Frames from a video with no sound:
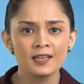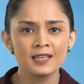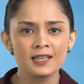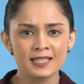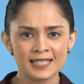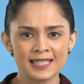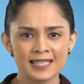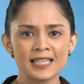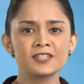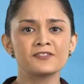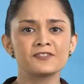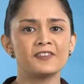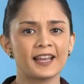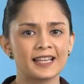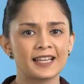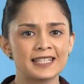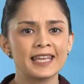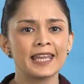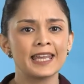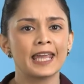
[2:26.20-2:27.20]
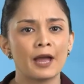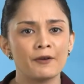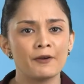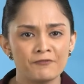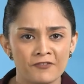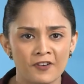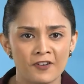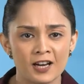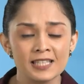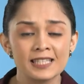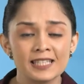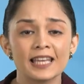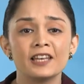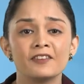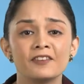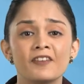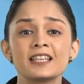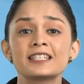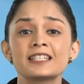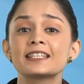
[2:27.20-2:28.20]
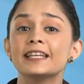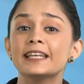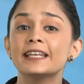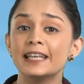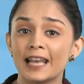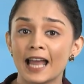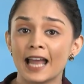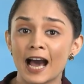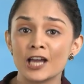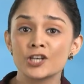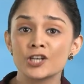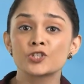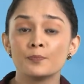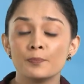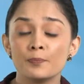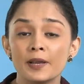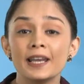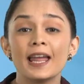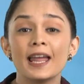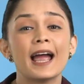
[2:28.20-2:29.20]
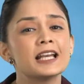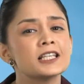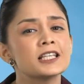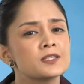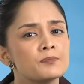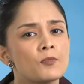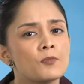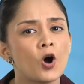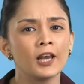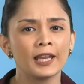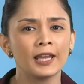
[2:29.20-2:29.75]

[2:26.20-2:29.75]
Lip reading: Since Flexi Cap funds invest in large, mid and small